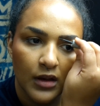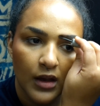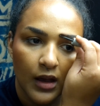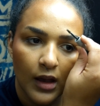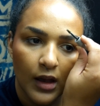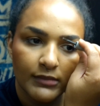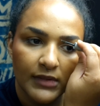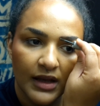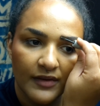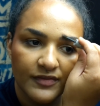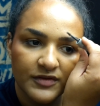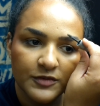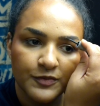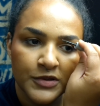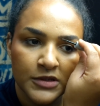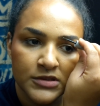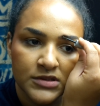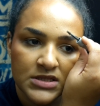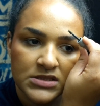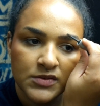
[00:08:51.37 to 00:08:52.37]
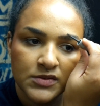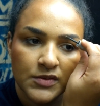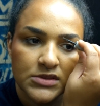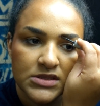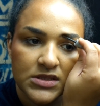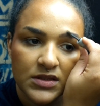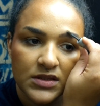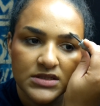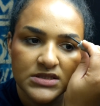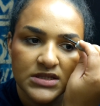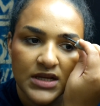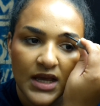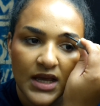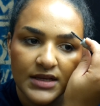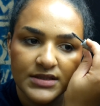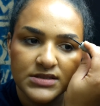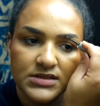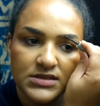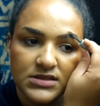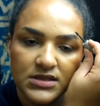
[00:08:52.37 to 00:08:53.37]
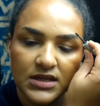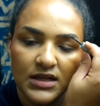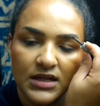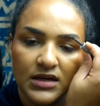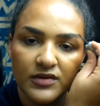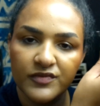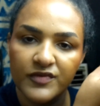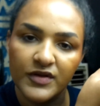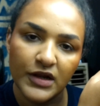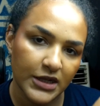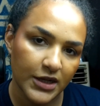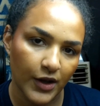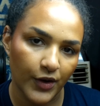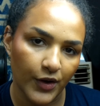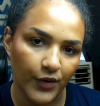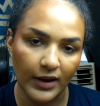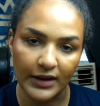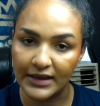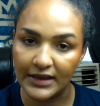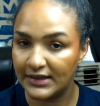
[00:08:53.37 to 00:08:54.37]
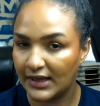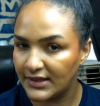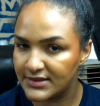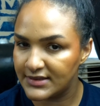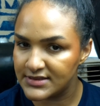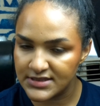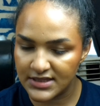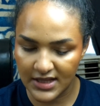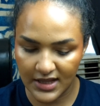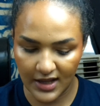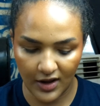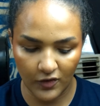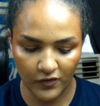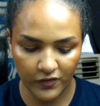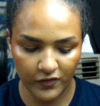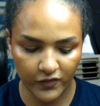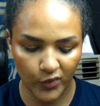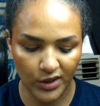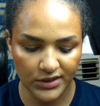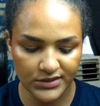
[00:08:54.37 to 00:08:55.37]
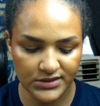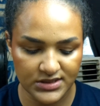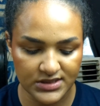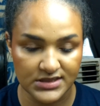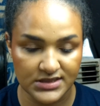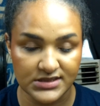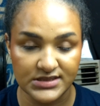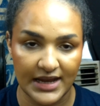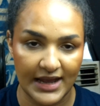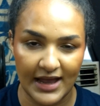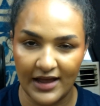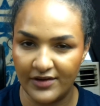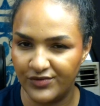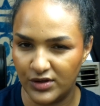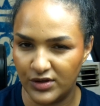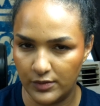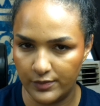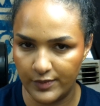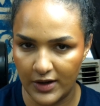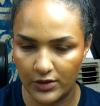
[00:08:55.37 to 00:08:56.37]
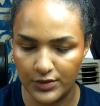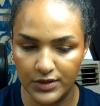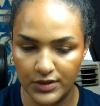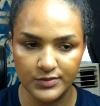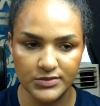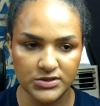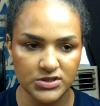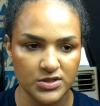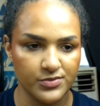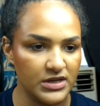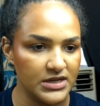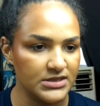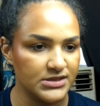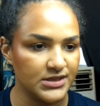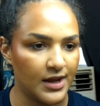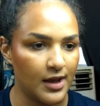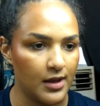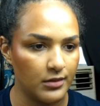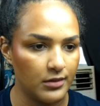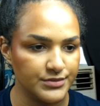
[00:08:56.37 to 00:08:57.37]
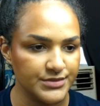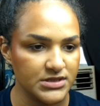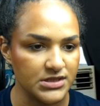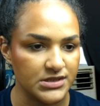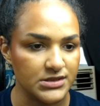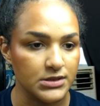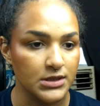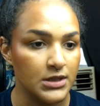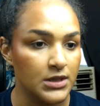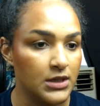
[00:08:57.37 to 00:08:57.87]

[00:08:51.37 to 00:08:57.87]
I'm going to have to put this one to the test in a video against the e.l.f. one since I have compared them so many times.